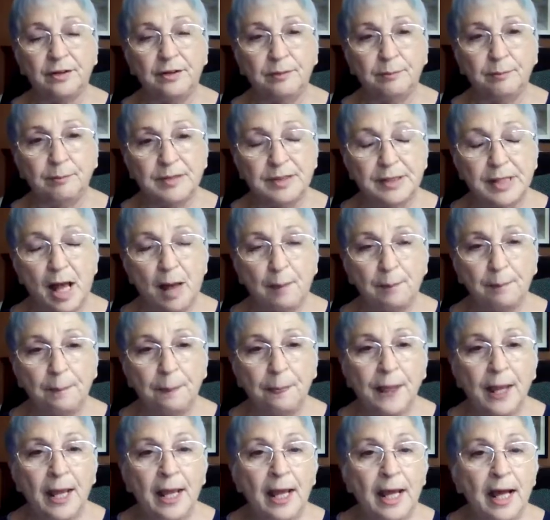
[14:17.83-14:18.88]
stop.
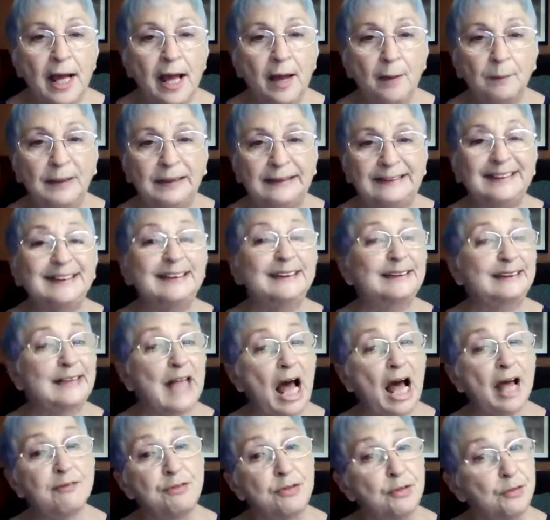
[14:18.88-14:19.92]
And I went to the
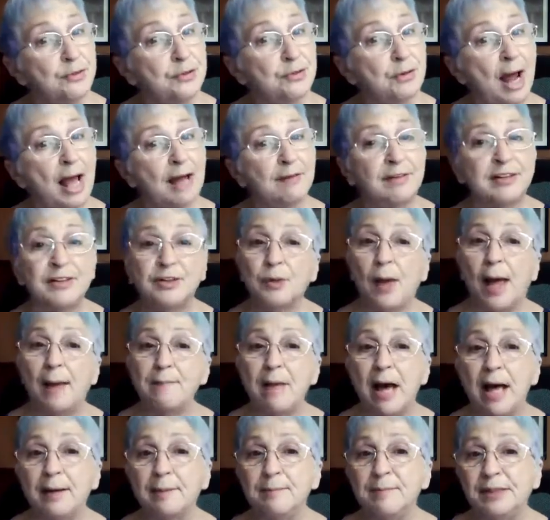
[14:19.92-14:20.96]
Skyview drive-in, so I
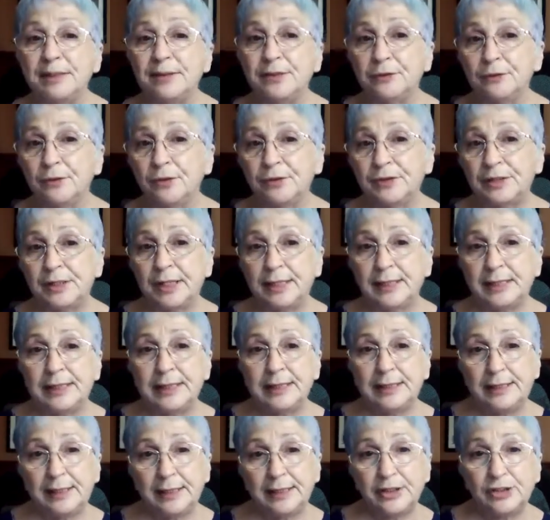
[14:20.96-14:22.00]
might have missed the Route
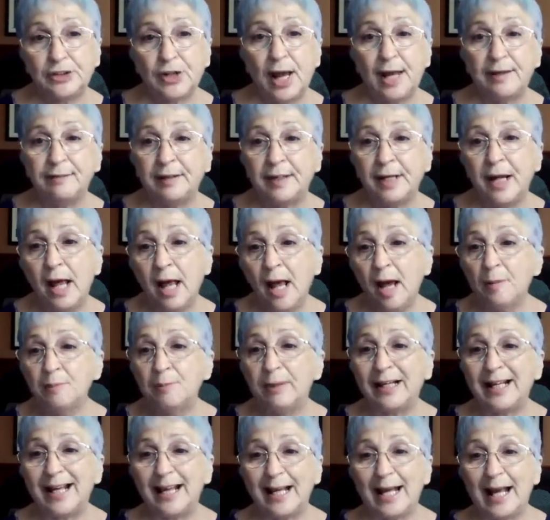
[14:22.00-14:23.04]
66 drive-in,
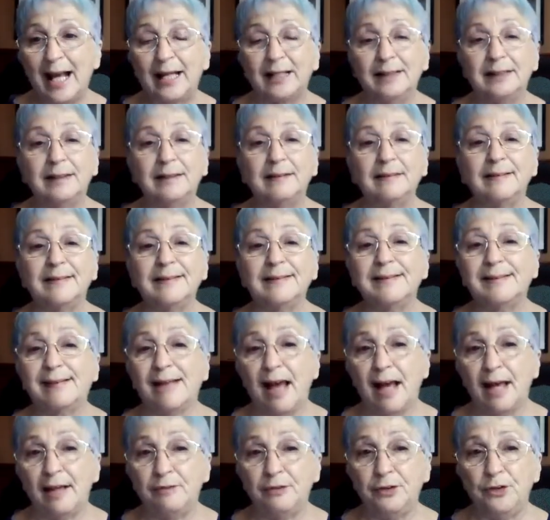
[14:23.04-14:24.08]
but I got the
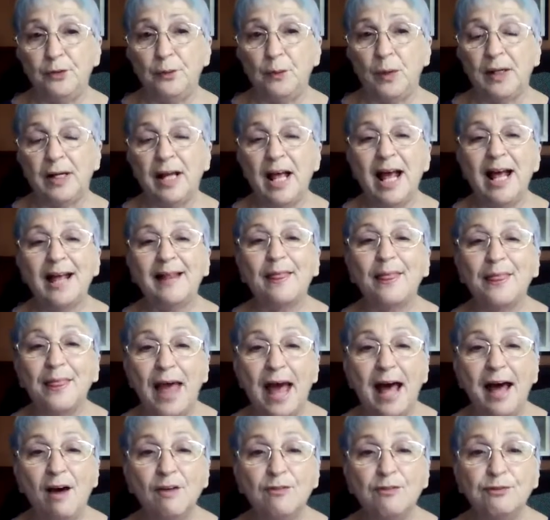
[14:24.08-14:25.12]
Skyview one.
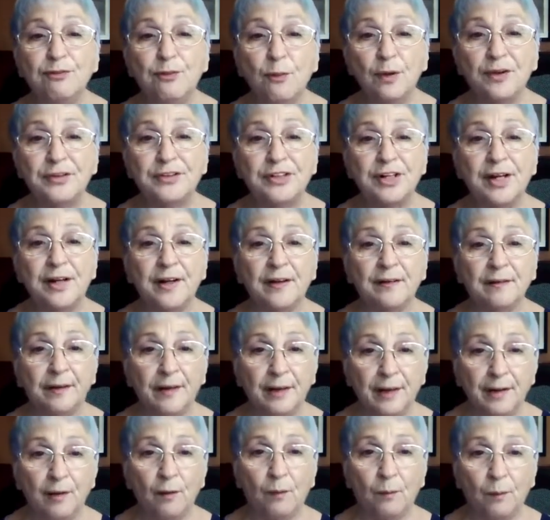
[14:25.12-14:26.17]
That,
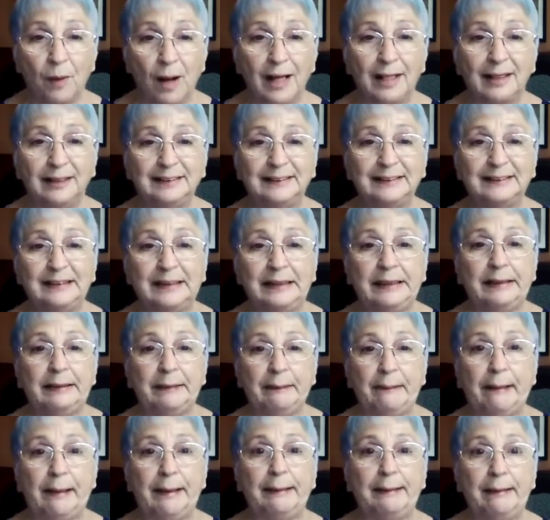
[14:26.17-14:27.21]
unfortunately, was
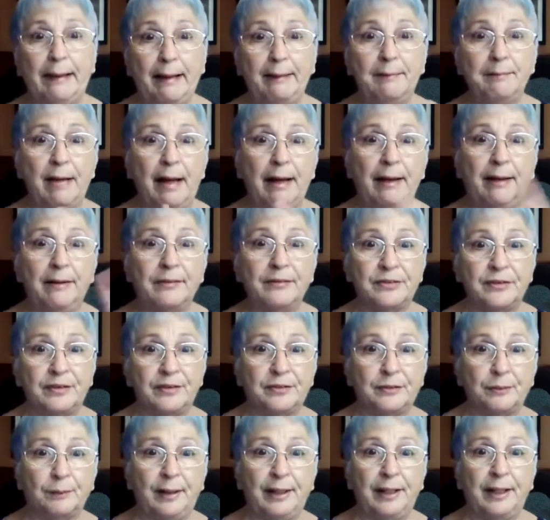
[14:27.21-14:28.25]
like 10 miles
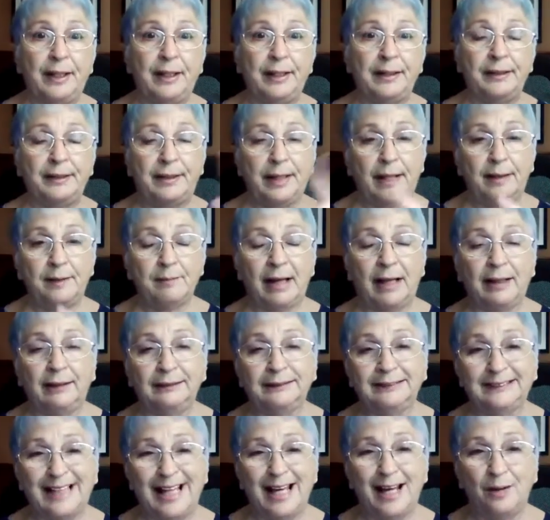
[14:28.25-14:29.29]
this way and 10
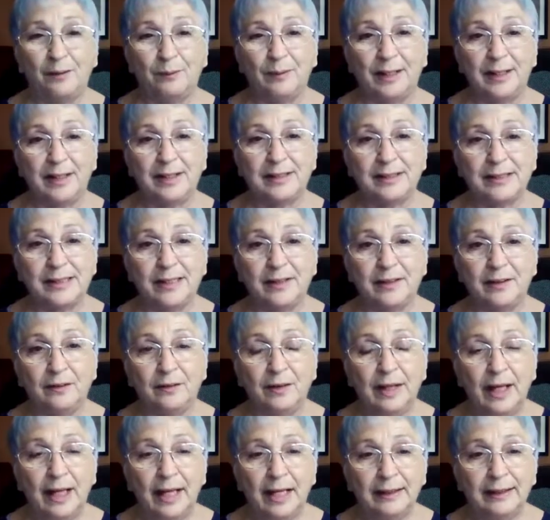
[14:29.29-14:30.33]
miles that way. So
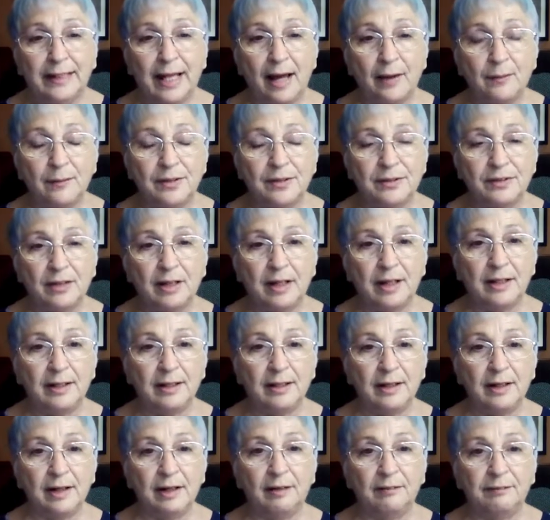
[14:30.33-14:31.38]
that was
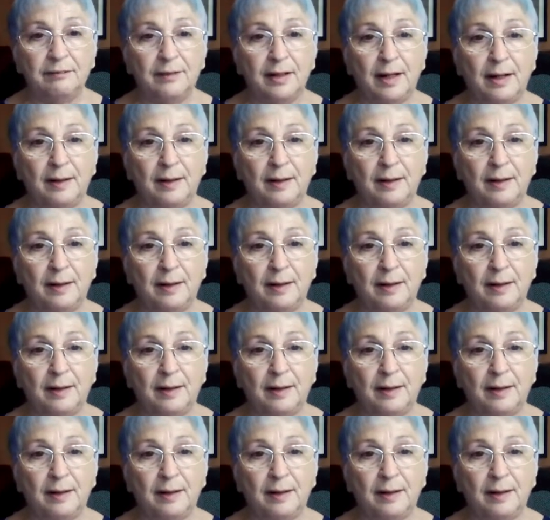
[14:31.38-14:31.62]
kind of,